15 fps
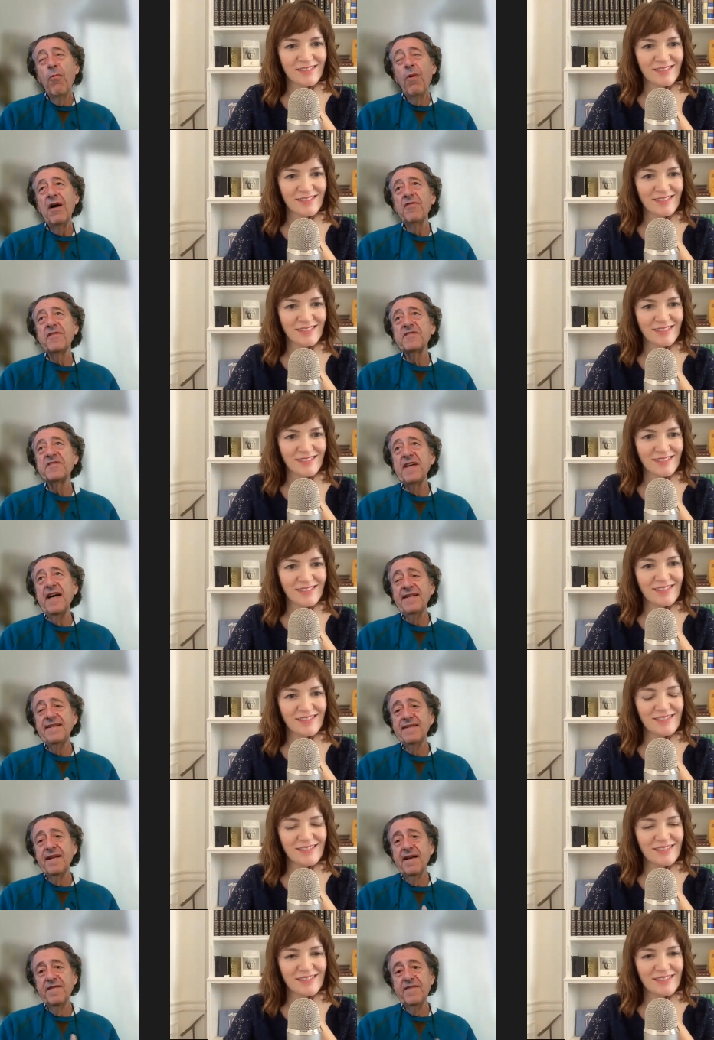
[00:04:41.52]
Speaker 1: Well, the
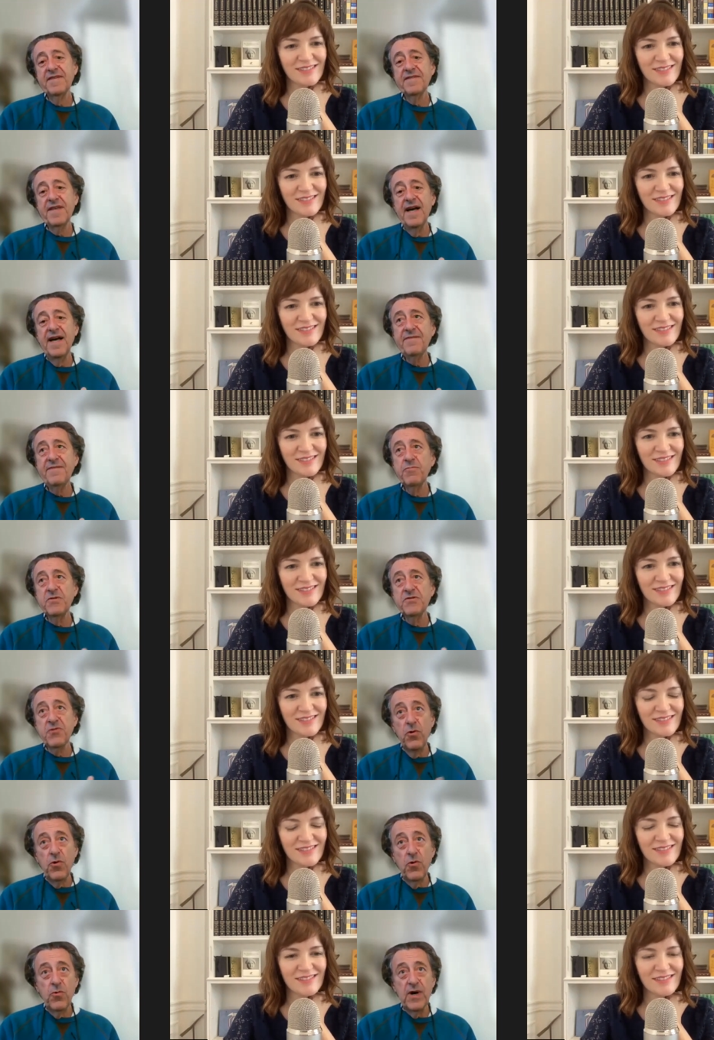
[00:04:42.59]
site the site was
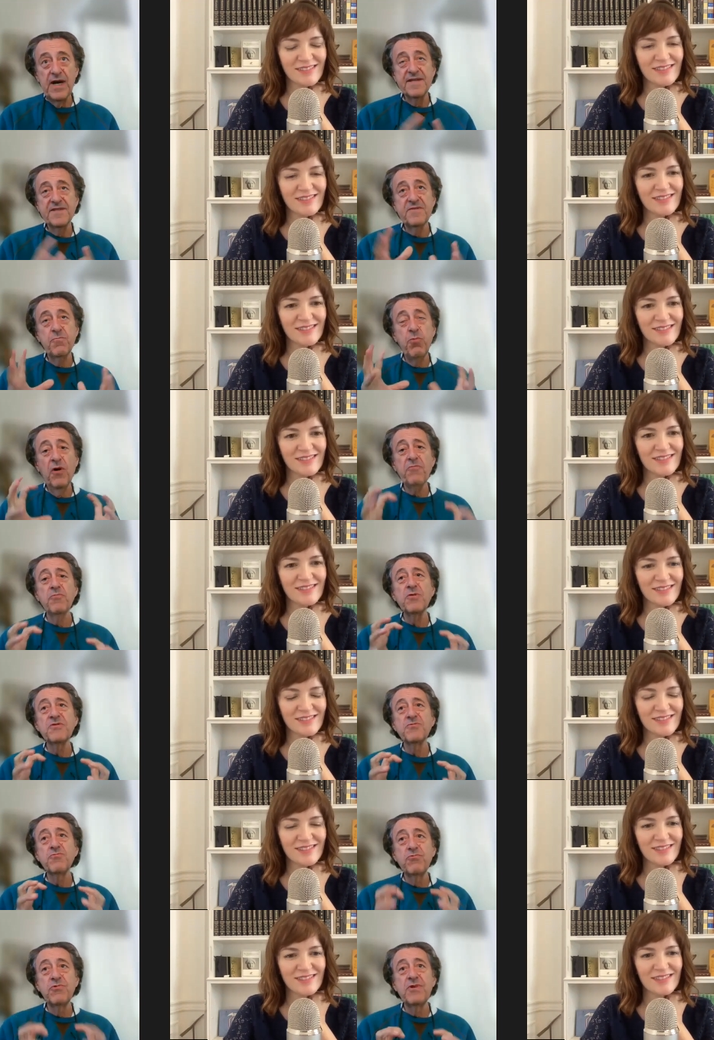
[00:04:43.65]
always what
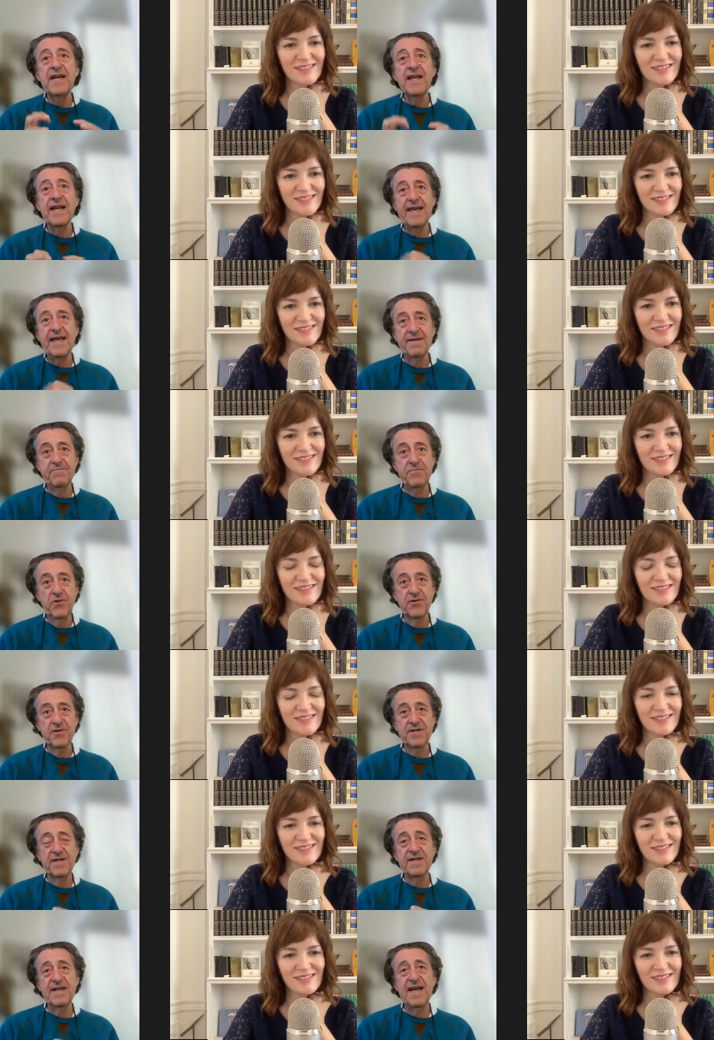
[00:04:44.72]
was really
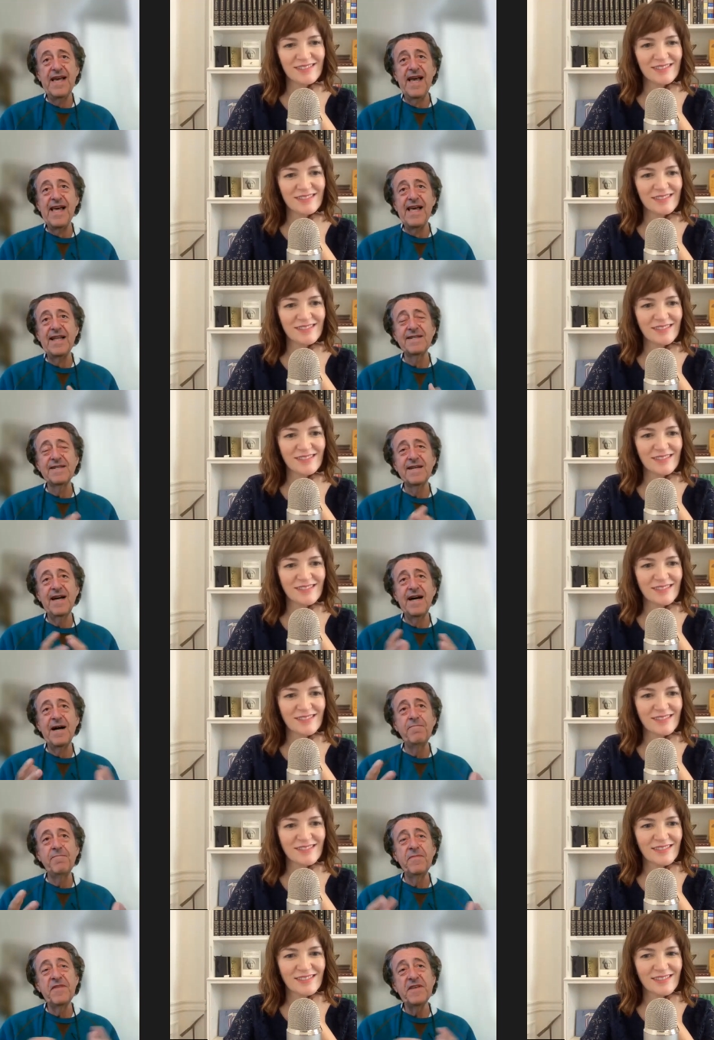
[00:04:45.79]
important, and
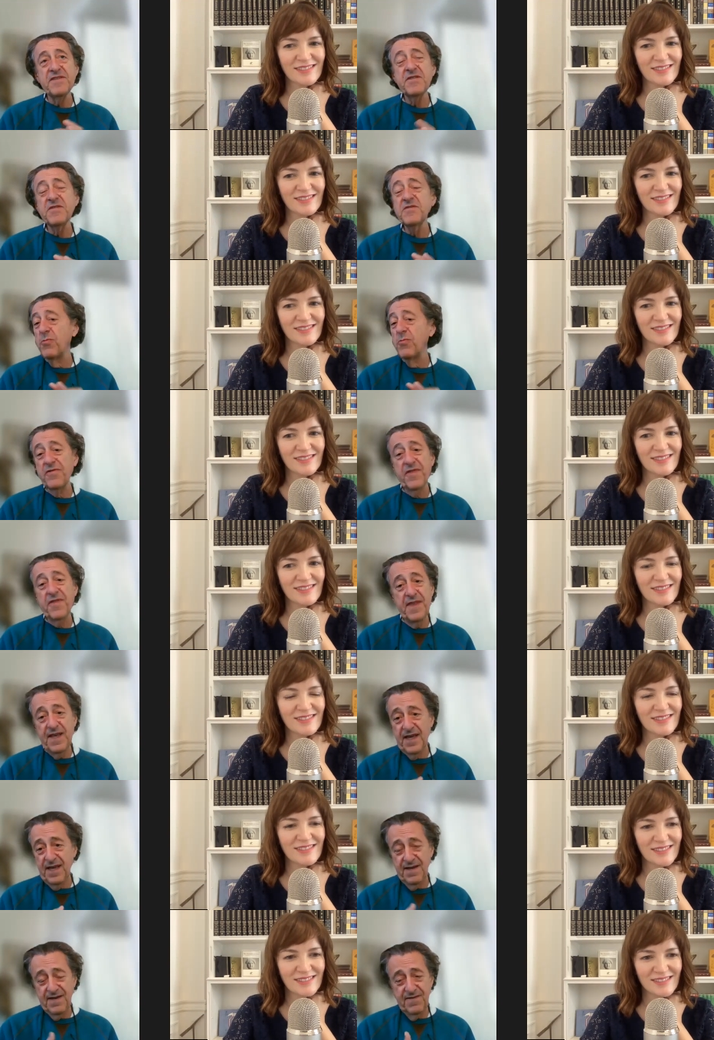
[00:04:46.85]
um, this is what
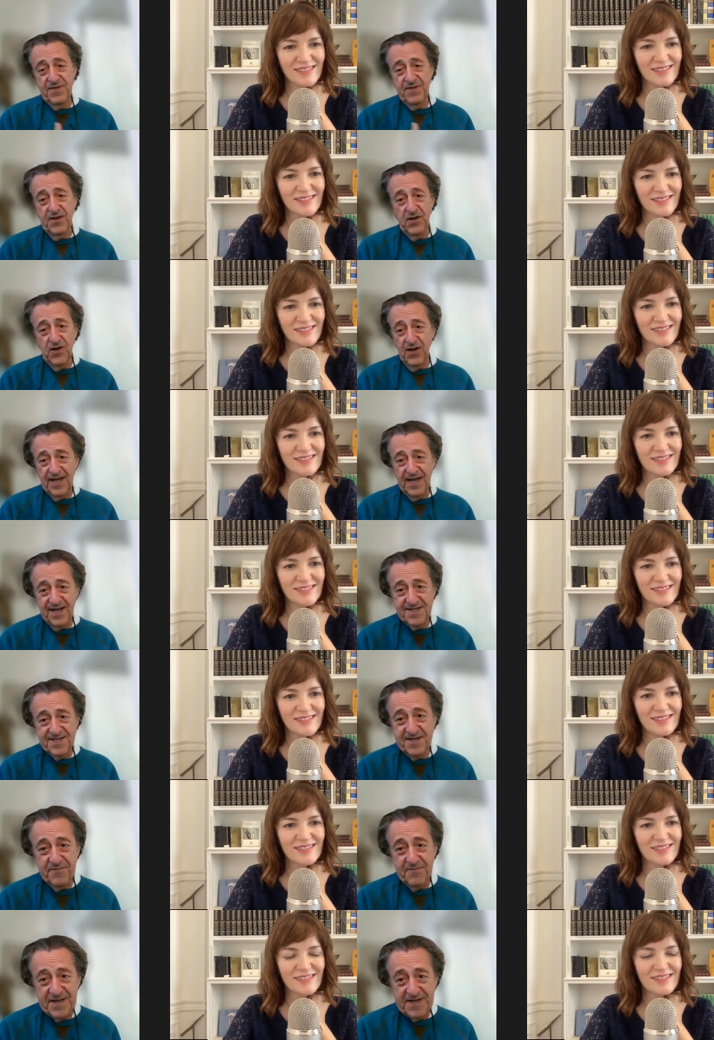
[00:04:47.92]
the the early
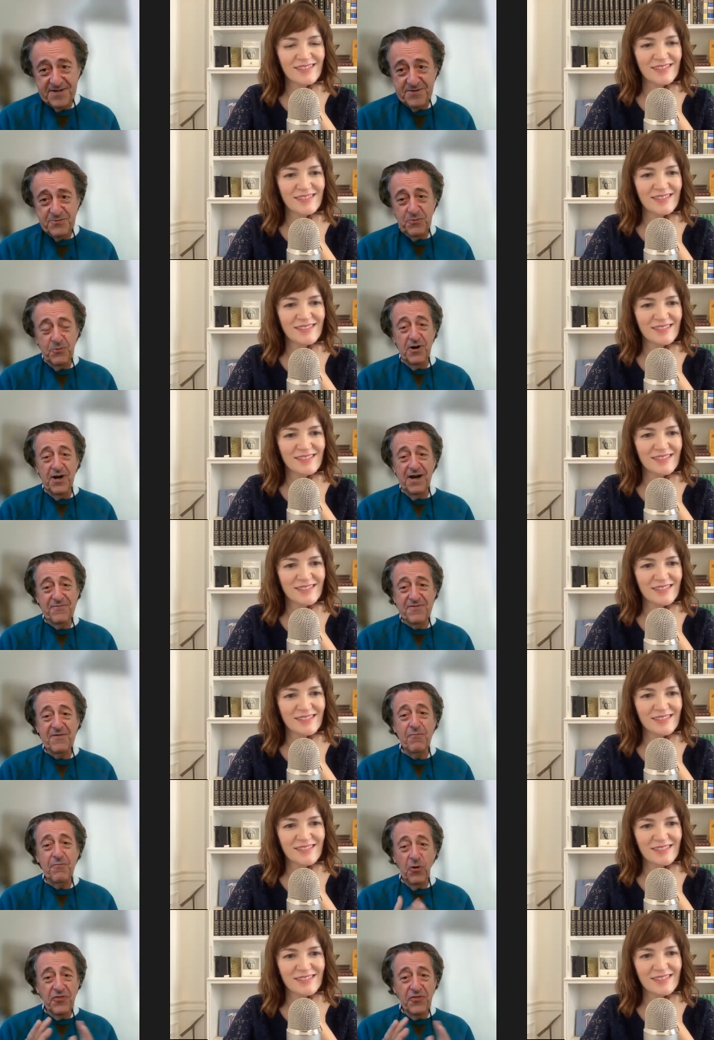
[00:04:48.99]
excavators were
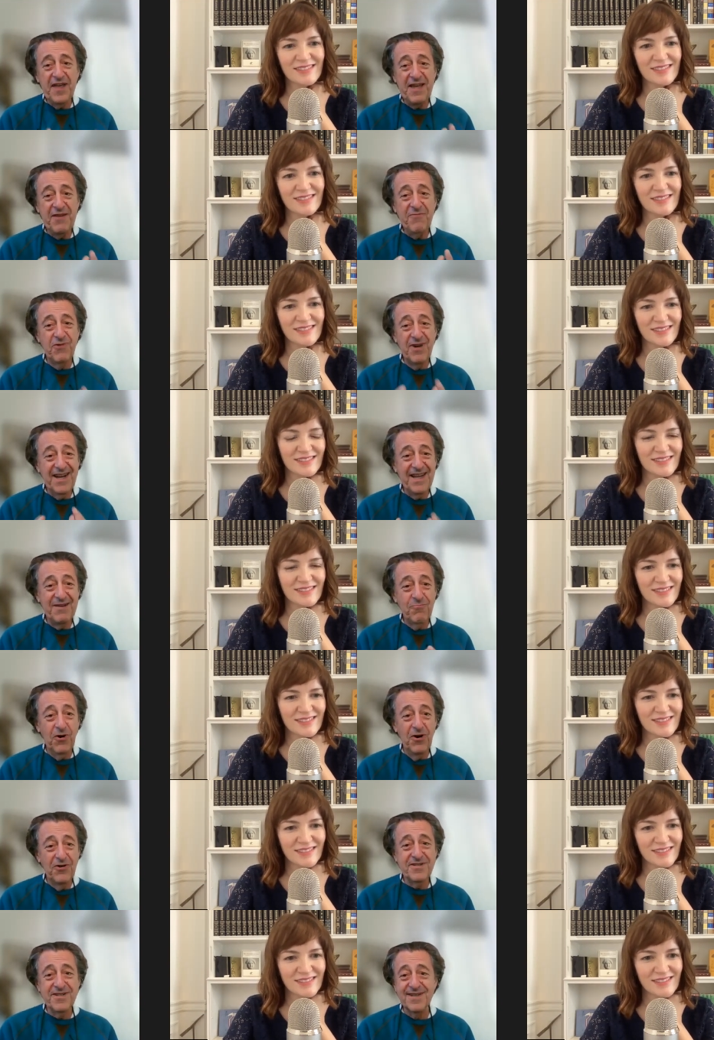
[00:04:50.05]
after. What they really
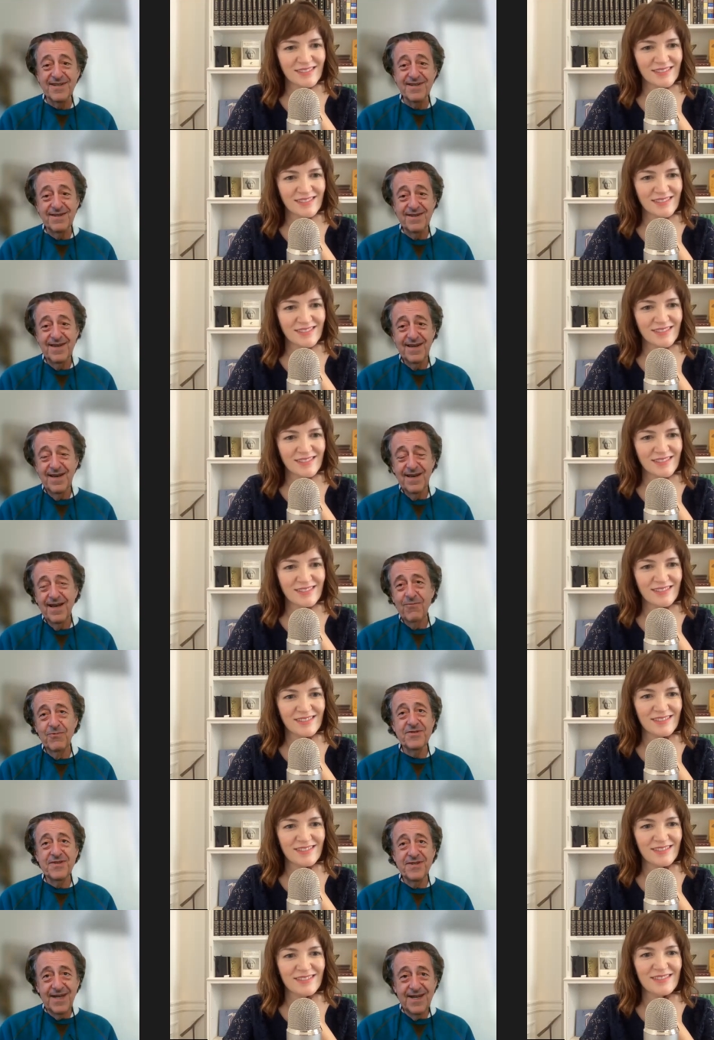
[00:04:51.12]
wanted
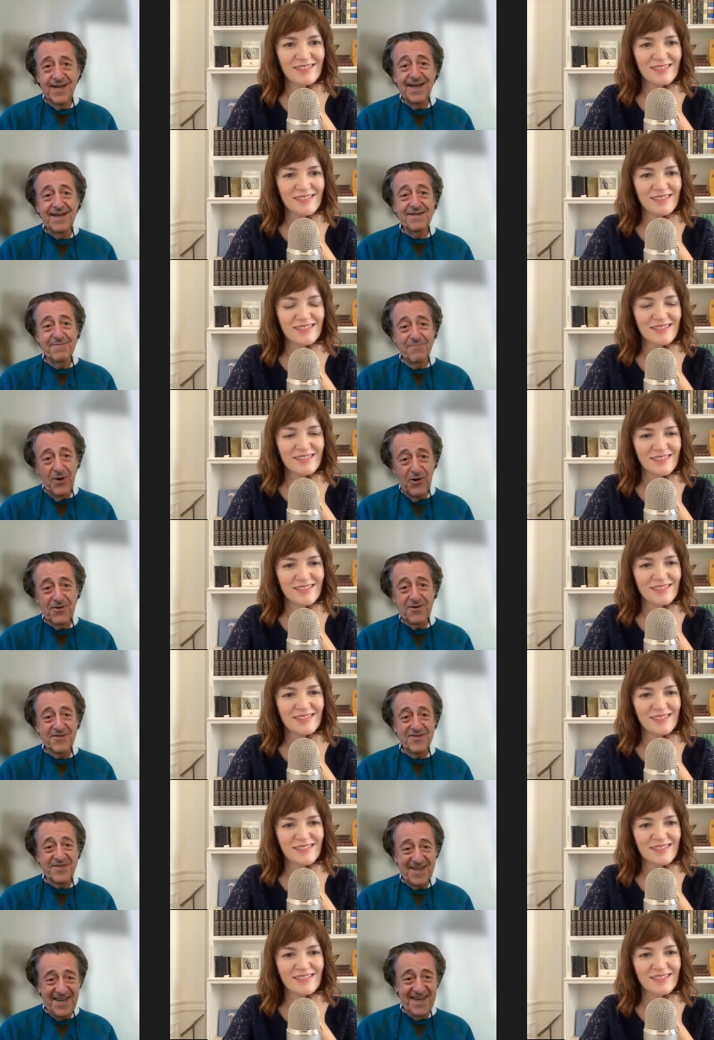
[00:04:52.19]
was digging
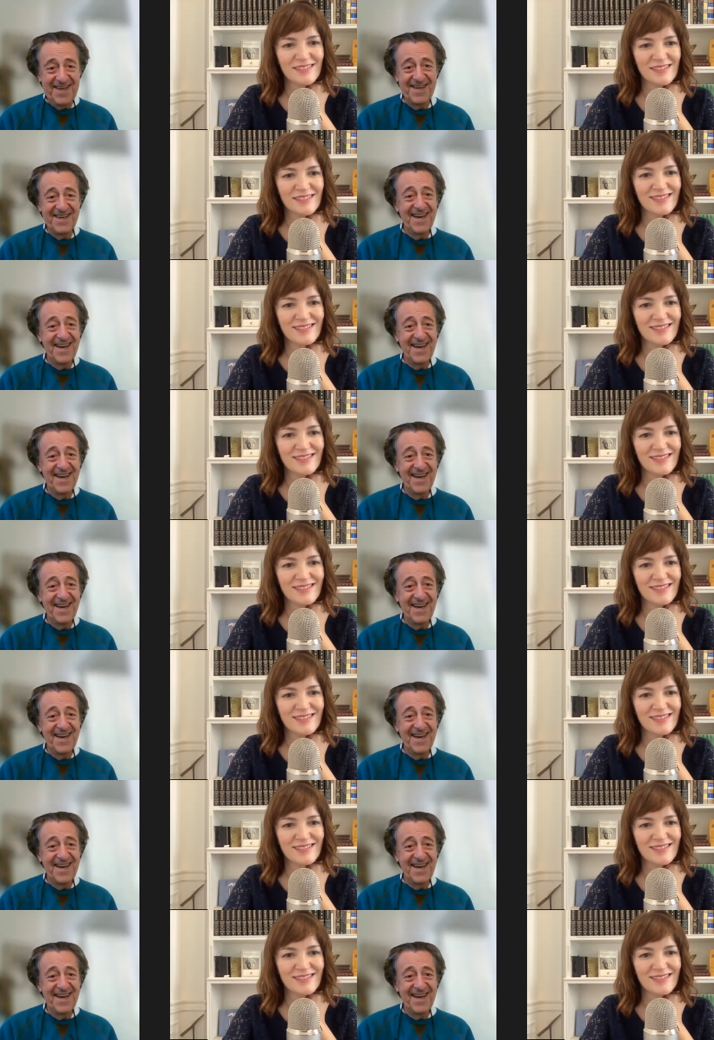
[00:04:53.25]
democracy